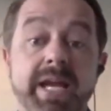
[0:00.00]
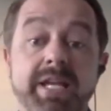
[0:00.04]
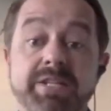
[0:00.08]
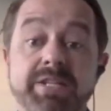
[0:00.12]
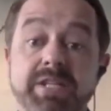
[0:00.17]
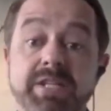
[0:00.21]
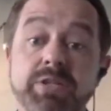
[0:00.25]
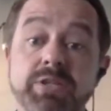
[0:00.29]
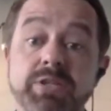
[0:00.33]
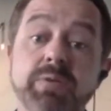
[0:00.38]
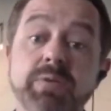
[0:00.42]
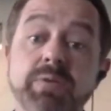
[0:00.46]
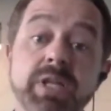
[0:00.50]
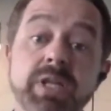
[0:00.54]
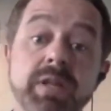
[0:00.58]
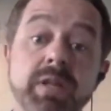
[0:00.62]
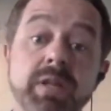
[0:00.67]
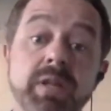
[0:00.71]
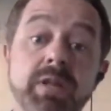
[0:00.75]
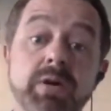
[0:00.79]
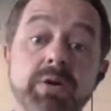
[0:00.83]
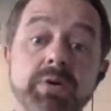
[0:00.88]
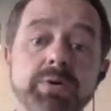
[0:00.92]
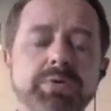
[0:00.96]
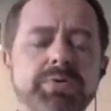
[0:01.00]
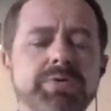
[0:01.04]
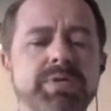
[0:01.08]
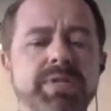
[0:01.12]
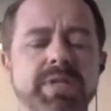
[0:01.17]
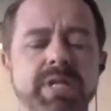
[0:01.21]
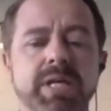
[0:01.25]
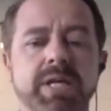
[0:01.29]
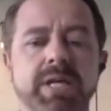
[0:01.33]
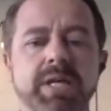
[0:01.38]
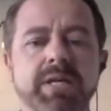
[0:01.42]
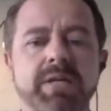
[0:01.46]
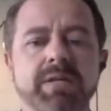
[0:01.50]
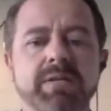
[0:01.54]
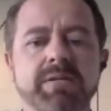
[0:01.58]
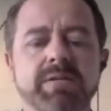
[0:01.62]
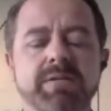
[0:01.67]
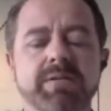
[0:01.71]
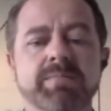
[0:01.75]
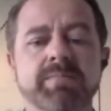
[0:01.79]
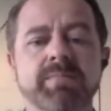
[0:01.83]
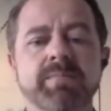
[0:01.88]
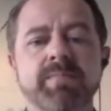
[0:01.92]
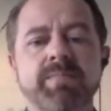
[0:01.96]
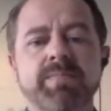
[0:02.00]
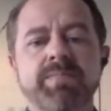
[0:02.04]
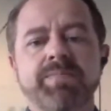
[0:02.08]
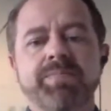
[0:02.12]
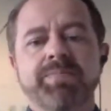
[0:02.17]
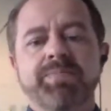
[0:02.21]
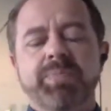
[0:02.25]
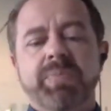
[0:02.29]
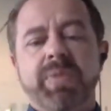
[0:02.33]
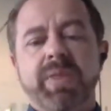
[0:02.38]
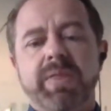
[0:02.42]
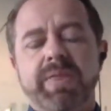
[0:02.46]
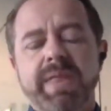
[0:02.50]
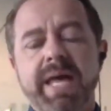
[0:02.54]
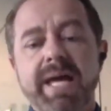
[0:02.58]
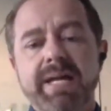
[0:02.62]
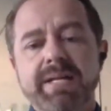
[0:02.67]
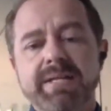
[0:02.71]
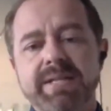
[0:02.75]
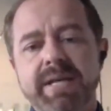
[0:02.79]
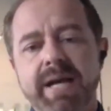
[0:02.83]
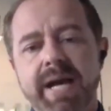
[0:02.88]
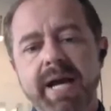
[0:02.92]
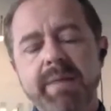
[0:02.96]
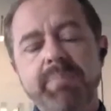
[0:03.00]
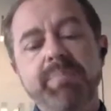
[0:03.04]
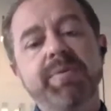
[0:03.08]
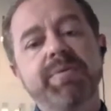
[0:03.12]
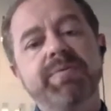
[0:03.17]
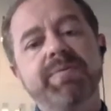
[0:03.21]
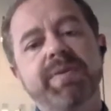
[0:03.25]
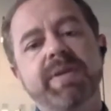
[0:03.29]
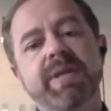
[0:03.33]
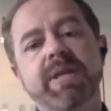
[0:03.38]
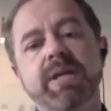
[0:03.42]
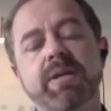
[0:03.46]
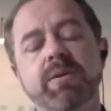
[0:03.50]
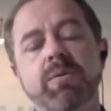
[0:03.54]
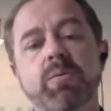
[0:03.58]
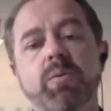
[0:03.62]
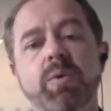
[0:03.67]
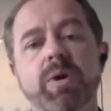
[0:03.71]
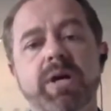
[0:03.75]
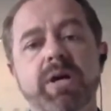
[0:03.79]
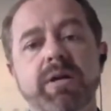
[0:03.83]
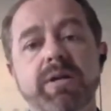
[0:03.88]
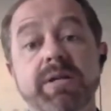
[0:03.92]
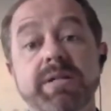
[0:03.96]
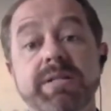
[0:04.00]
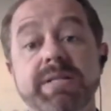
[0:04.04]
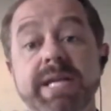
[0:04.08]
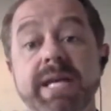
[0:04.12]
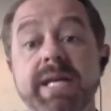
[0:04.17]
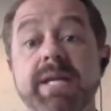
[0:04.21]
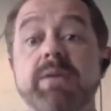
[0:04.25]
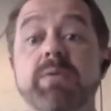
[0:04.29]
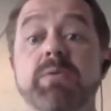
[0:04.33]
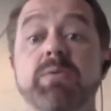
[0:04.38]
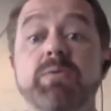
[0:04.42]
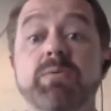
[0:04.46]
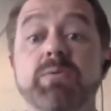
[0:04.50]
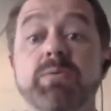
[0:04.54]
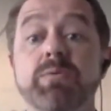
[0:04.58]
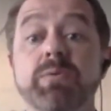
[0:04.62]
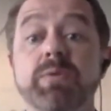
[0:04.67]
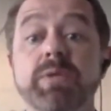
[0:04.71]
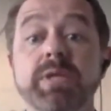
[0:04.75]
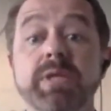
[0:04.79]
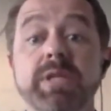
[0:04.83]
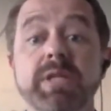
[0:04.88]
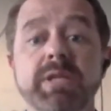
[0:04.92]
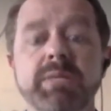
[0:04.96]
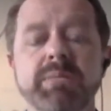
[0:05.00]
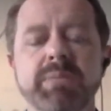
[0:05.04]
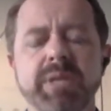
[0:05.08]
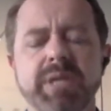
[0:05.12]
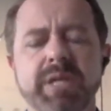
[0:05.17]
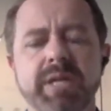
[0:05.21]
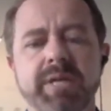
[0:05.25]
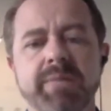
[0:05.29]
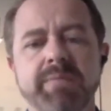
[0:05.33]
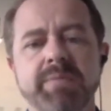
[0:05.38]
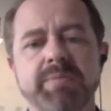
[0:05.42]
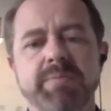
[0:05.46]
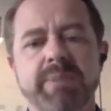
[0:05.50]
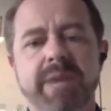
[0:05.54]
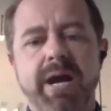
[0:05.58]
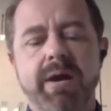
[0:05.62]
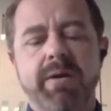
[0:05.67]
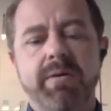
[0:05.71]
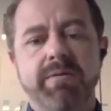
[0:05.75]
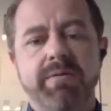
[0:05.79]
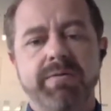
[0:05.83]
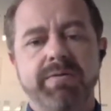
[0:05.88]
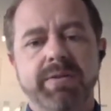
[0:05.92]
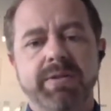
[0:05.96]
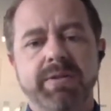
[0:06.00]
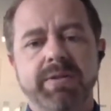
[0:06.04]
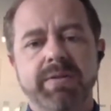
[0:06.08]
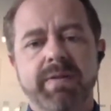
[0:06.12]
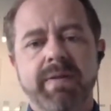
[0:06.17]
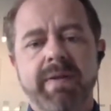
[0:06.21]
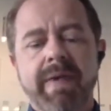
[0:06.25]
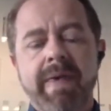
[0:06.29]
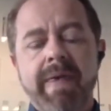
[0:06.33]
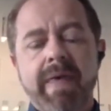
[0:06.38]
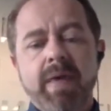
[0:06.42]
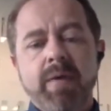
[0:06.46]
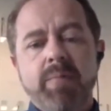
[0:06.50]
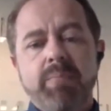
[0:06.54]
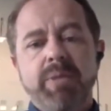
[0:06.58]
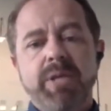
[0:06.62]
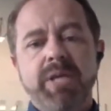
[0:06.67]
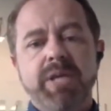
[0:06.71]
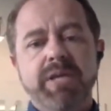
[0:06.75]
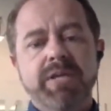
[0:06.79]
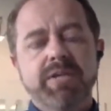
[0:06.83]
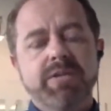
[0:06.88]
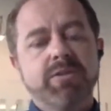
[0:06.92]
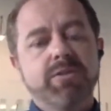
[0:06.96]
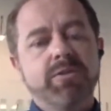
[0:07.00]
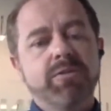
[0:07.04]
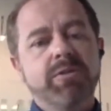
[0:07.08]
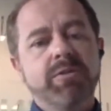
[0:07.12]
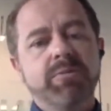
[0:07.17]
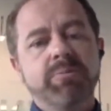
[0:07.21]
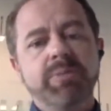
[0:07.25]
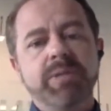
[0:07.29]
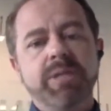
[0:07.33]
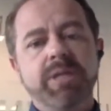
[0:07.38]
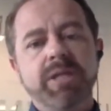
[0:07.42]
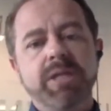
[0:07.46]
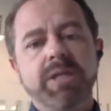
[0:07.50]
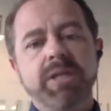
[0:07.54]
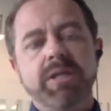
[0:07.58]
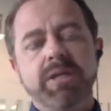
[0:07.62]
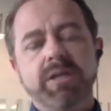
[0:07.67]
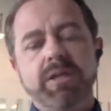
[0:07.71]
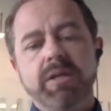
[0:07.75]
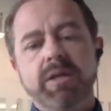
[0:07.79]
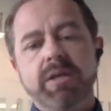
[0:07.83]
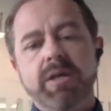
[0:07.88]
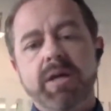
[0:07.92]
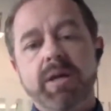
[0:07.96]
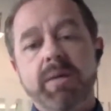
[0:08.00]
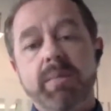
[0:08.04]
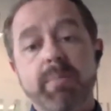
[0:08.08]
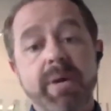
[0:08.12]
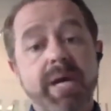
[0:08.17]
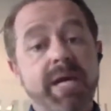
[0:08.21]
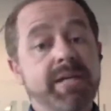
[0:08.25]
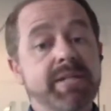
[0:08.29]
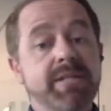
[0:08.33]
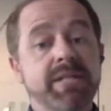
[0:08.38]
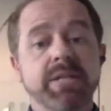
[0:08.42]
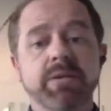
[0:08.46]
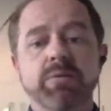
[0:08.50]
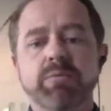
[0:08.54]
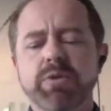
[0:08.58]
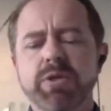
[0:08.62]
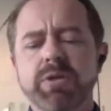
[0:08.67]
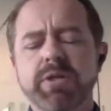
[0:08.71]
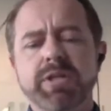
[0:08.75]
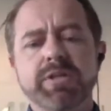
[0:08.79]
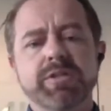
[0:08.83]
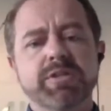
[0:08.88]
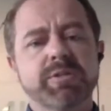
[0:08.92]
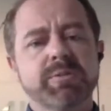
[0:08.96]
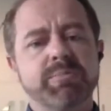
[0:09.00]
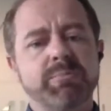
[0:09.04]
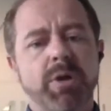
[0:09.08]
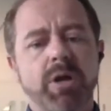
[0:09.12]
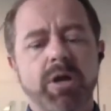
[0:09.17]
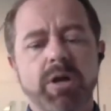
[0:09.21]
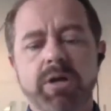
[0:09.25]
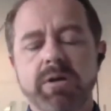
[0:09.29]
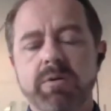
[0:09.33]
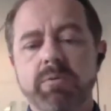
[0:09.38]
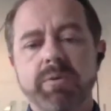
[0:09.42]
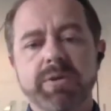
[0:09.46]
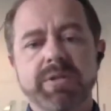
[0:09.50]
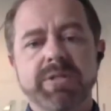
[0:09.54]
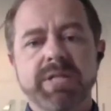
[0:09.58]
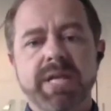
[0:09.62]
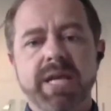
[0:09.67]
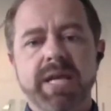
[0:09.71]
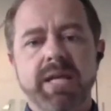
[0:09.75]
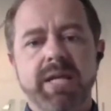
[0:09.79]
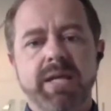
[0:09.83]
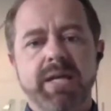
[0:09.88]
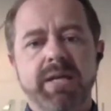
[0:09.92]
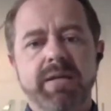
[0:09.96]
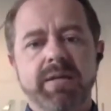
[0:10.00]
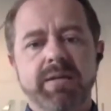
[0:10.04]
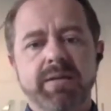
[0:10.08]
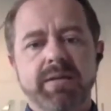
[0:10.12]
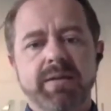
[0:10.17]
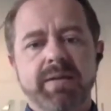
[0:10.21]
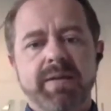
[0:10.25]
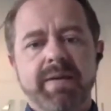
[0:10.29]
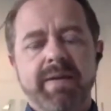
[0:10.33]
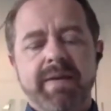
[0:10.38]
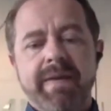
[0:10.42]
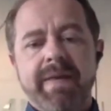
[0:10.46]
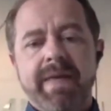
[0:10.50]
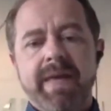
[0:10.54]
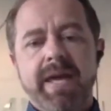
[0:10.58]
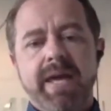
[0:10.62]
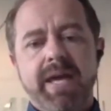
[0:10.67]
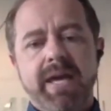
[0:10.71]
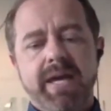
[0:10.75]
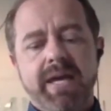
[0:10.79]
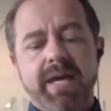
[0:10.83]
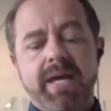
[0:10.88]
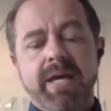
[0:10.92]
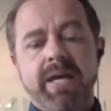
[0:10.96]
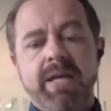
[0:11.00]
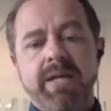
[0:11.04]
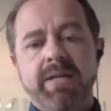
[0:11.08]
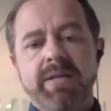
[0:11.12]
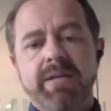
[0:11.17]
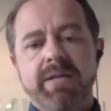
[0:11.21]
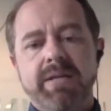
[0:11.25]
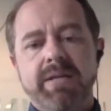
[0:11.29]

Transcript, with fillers: And it's in doing those things that type of thing where the data really becomes powerful because you could be amazing, really smart with data and